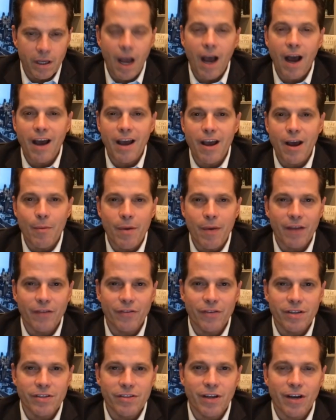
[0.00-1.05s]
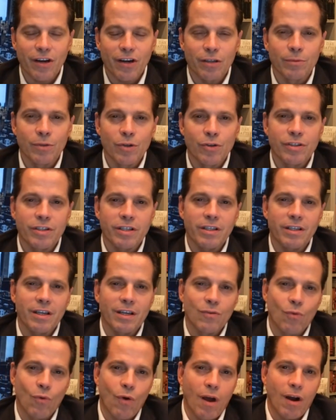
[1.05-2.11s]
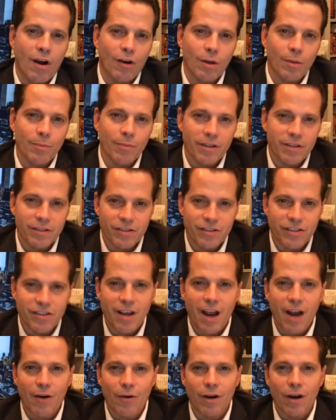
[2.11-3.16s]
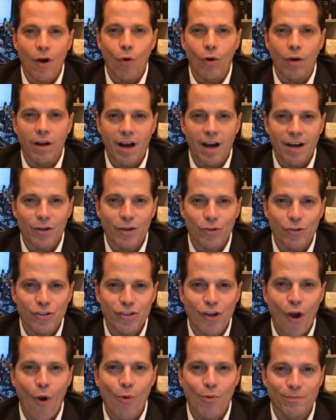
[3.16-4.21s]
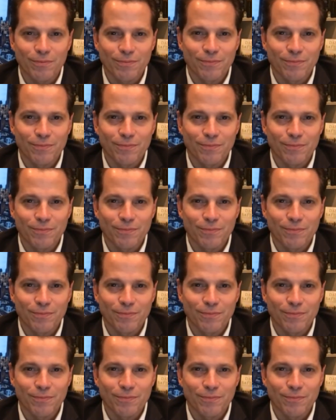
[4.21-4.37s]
Hi, I'm Anthony Scaramucci, and welcome to the Sarah O'Connell Show.